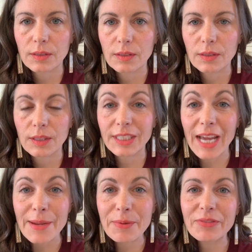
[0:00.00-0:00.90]
The
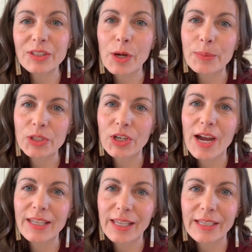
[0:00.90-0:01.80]
type of sculpture
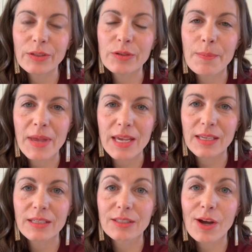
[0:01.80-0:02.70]
I'd like you to make
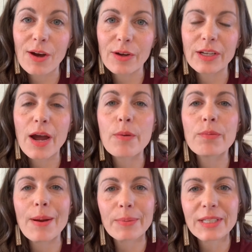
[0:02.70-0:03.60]
is called a
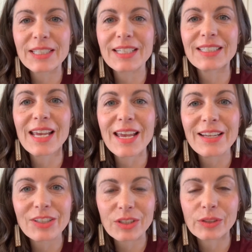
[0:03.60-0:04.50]

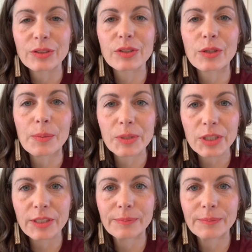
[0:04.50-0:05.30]
representational sculpture.